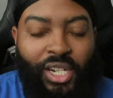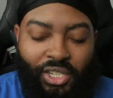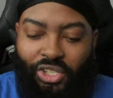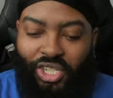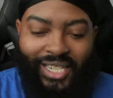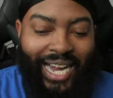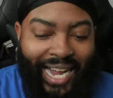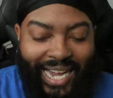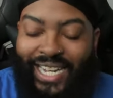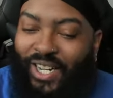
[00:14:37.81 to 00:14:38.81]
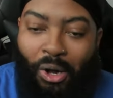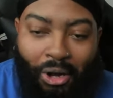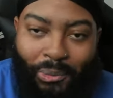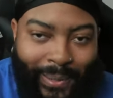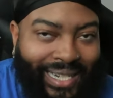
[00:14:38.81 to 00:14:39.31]
You just had it
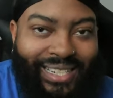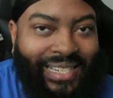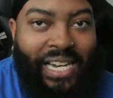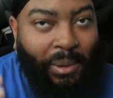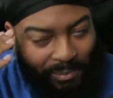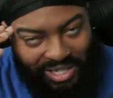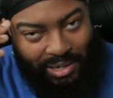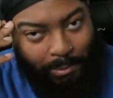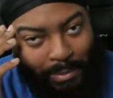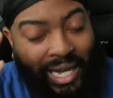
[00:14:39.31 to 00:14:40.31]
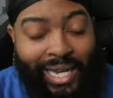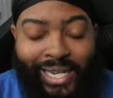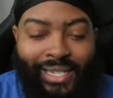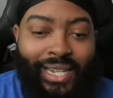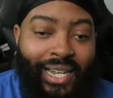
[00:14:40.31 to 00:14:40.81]
already set up in your
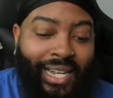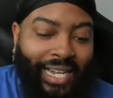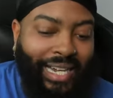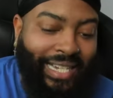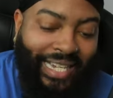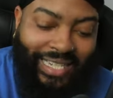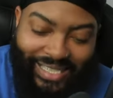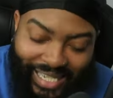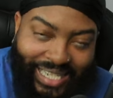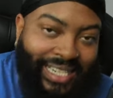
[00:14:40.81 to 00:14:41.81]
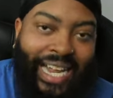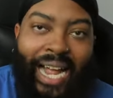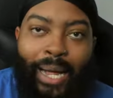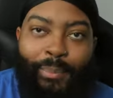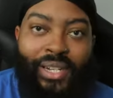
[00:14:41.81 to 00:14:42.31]
mind, and it didn't
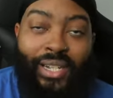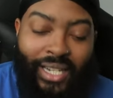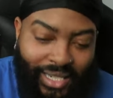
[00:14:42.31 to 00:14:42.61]
happen.